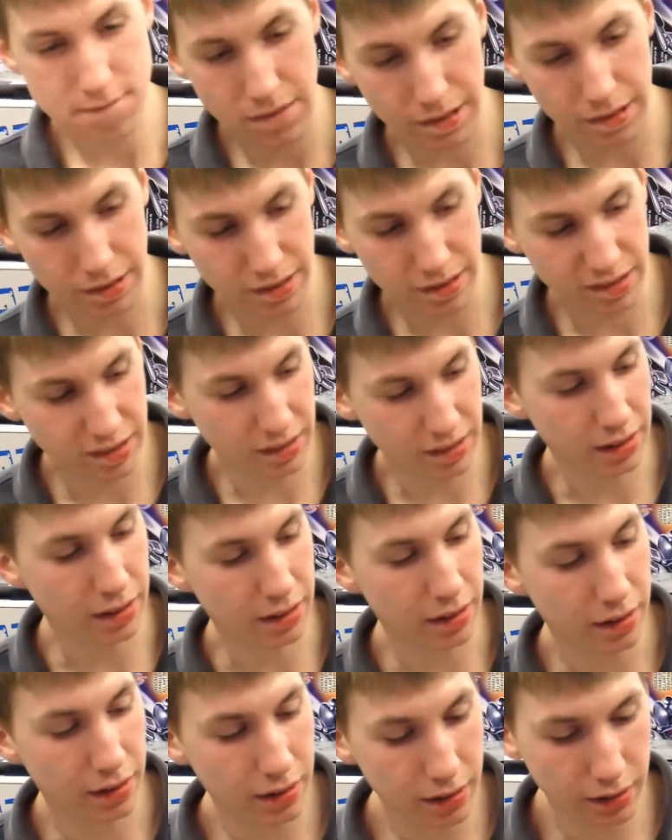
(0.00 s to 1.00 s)
Let's
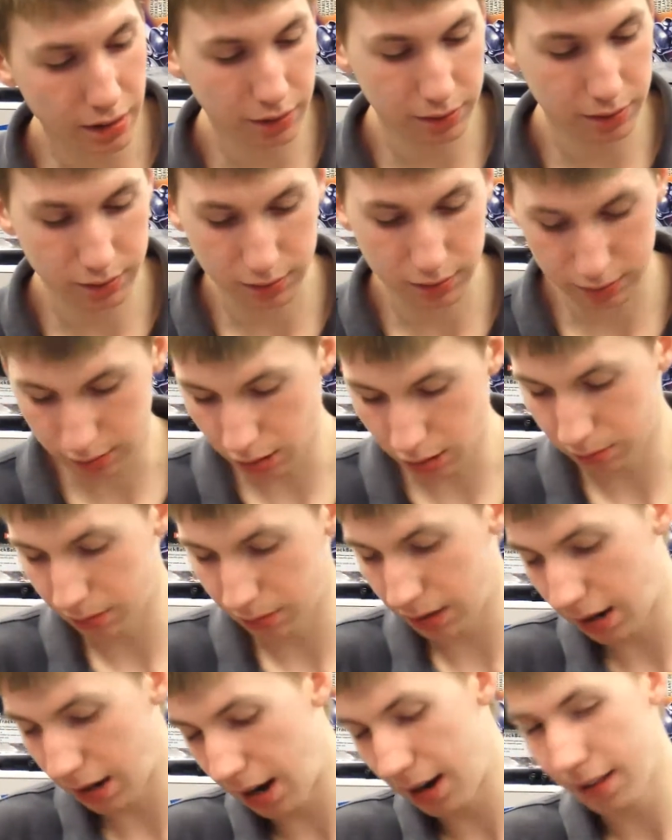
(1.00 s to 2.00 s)
see here. Oh,
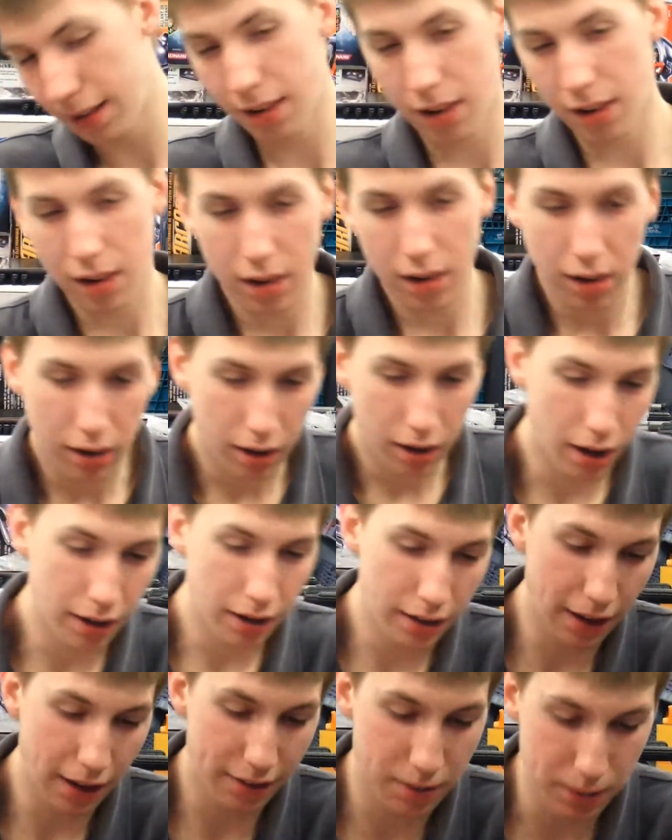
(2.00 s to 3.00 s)
we got it. I
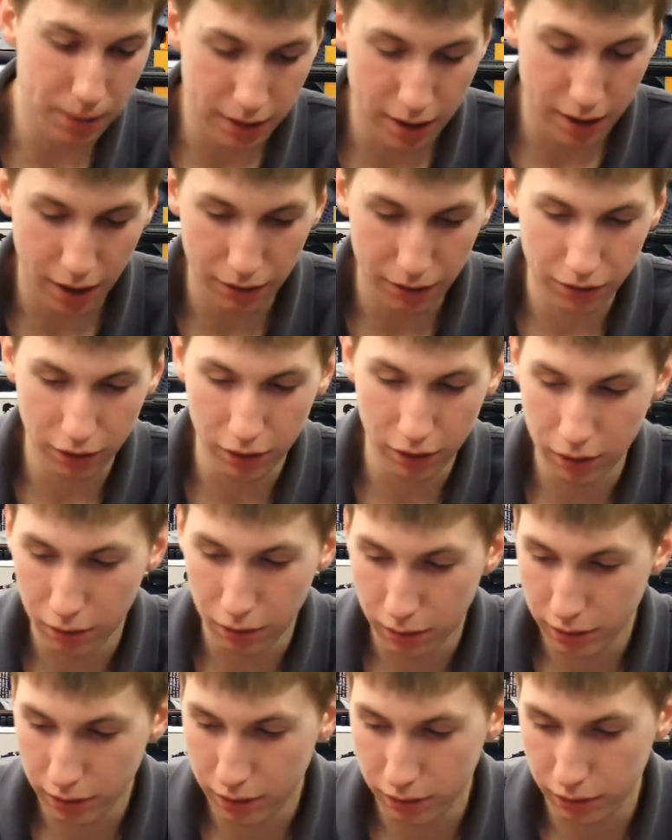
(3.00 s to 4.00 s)
have to be careful though. I
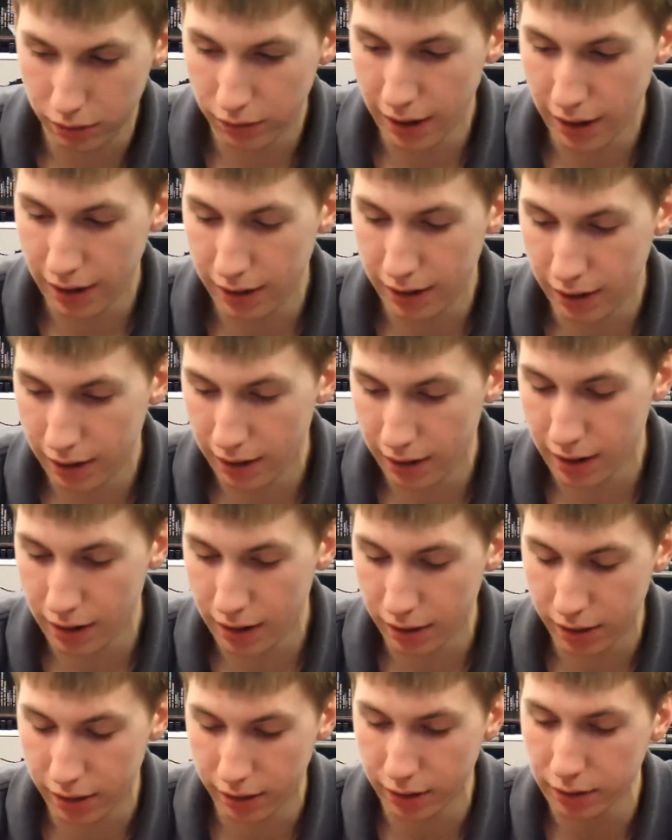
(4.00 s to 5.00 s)
don't want to wreck
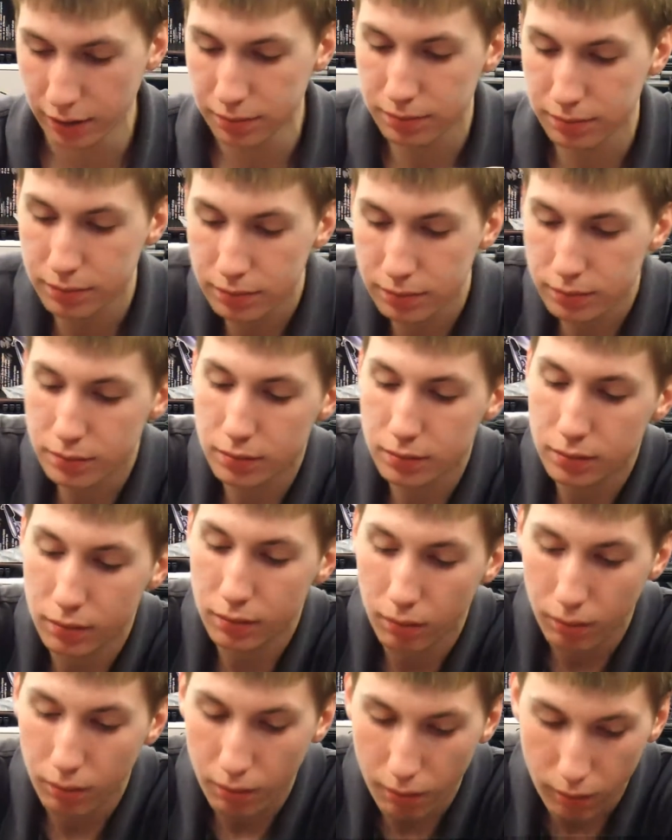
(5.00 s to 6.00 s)
anything.
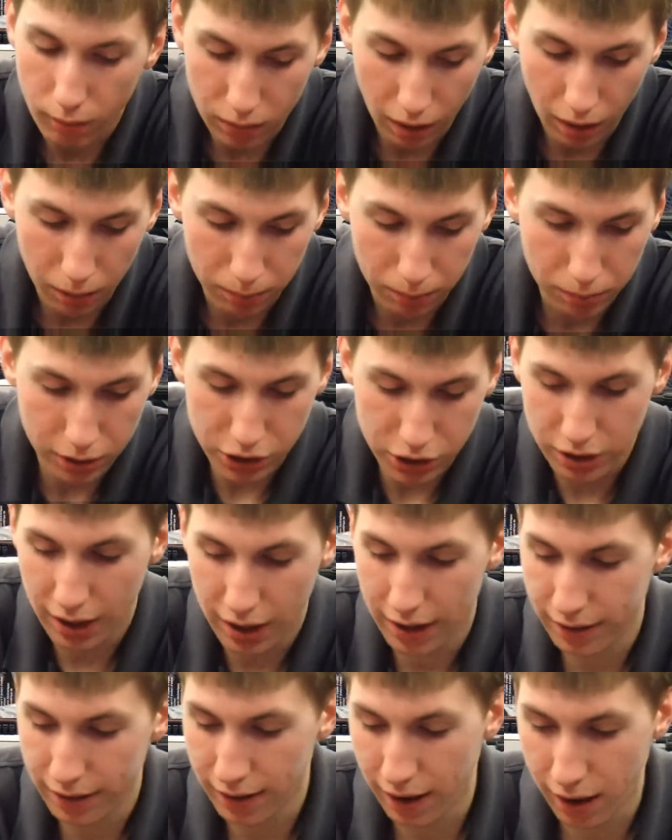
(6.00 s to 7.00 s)
Let's push
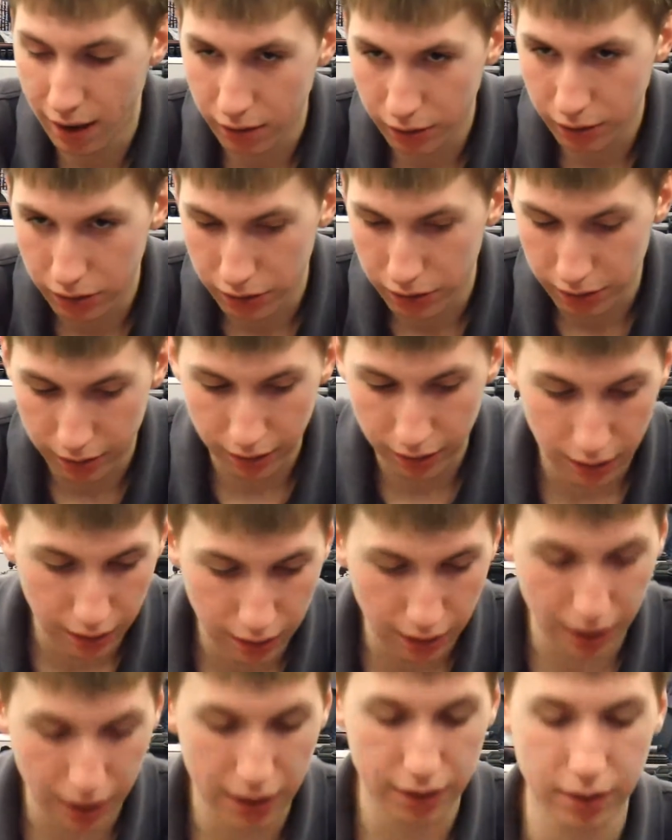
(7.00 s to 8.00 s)
that down,
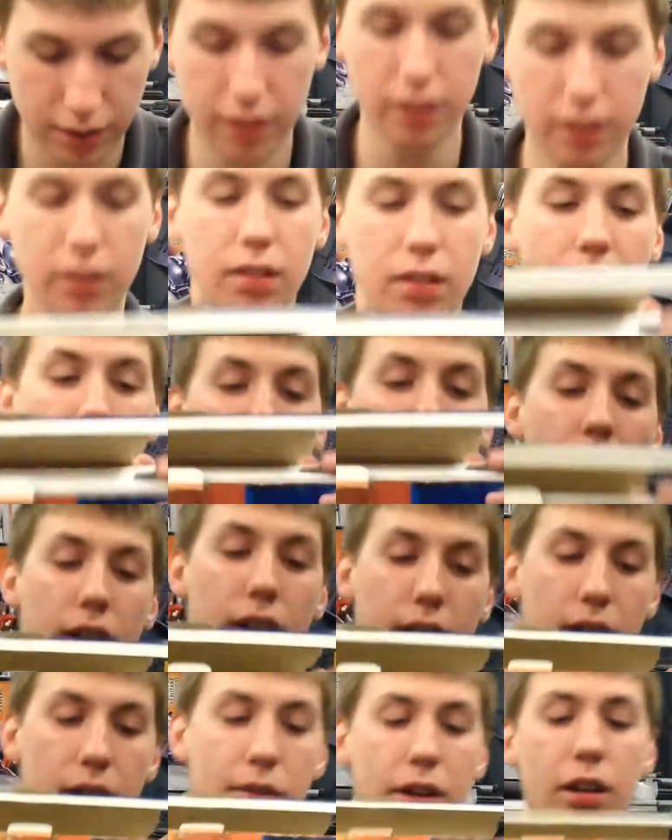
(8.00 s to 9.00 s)
slide it in,
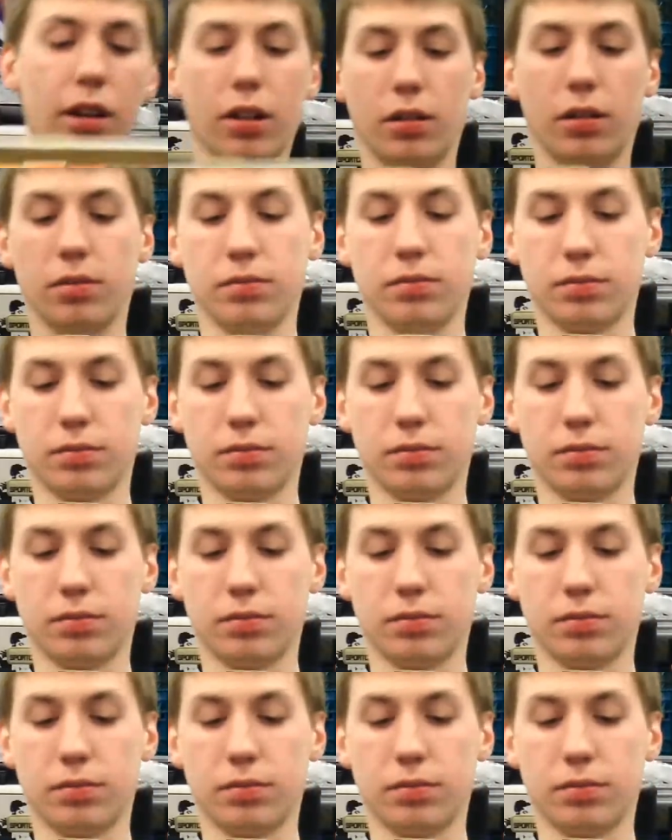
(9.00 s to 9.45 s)
and there we go.